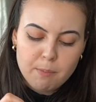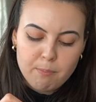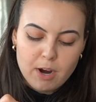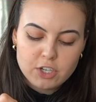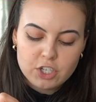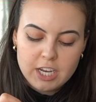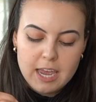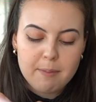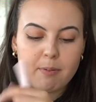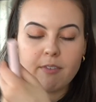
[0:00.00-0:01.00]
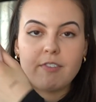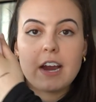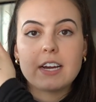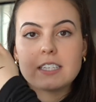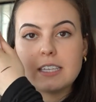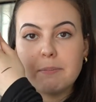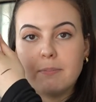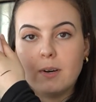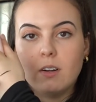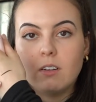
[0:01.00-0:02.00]
brush tip, very
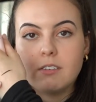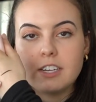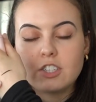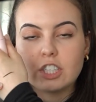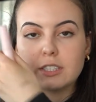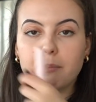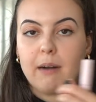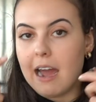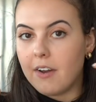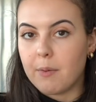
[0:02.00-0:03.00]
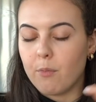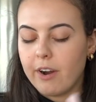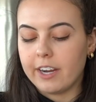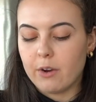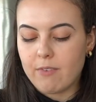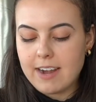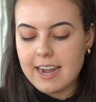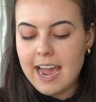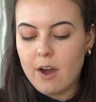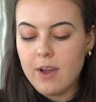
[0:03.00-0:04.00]
simple. It's just a brown. I'm wearing it right
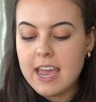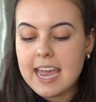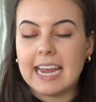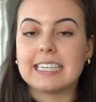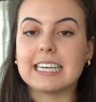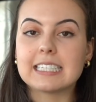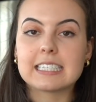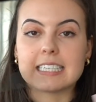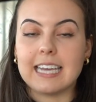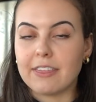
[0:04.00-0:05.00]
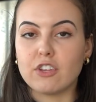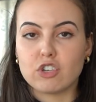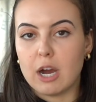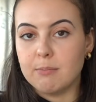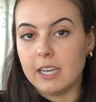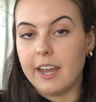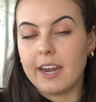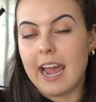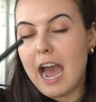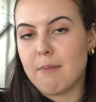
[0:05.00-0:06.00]
now. It does get the job done, and
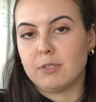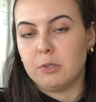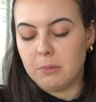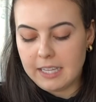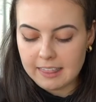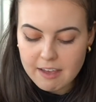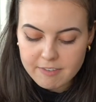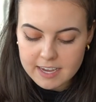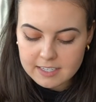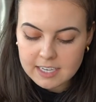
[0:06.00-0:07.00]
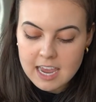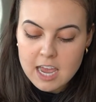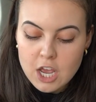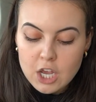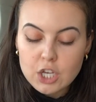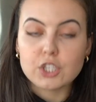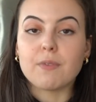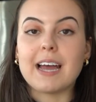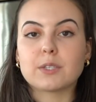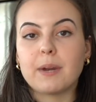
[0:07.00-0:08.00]
I absolutely love it. So
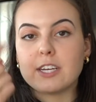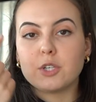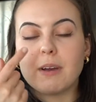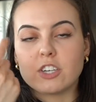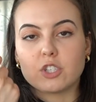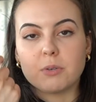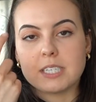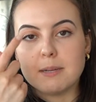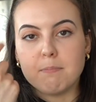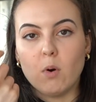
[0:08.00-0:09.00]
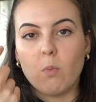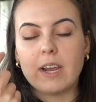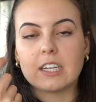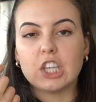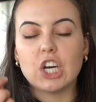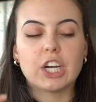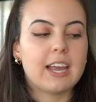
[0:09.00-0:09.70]
that's what I do. I just do a simple wing look,